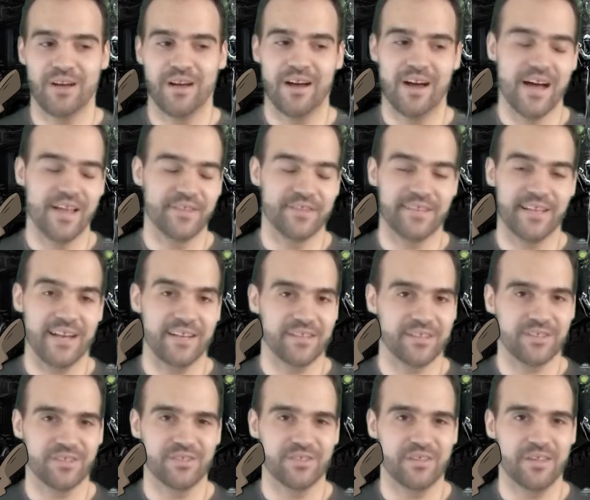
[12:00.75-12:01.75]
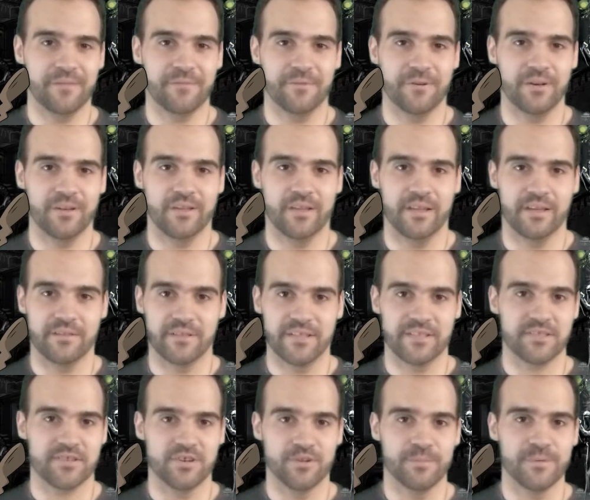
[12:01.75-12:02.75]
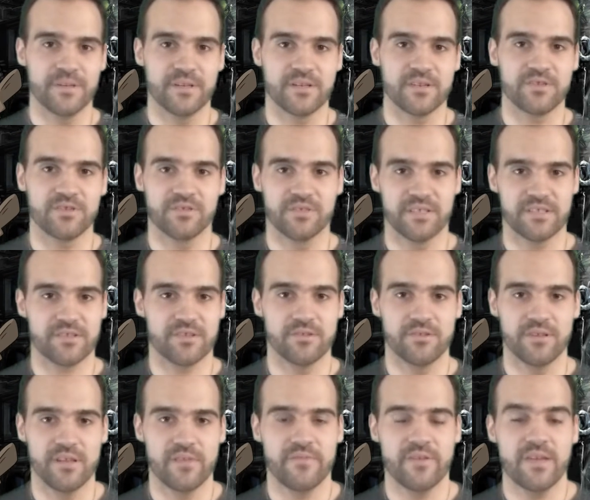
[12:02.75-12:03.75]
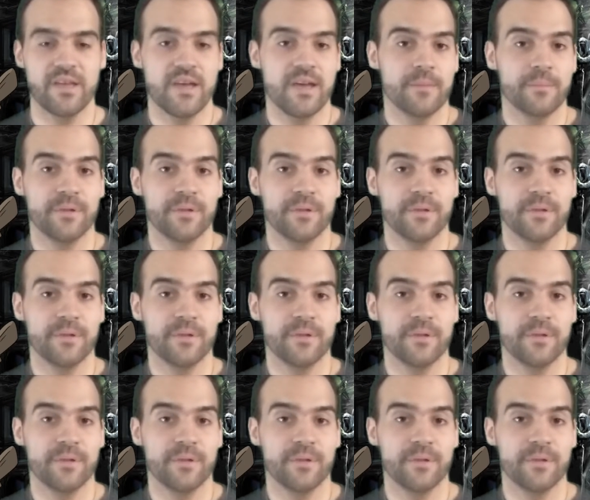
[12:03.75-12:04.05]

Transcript: I doubt they're going to do that for like Let's Go Pikachu and Let's Go Eevee.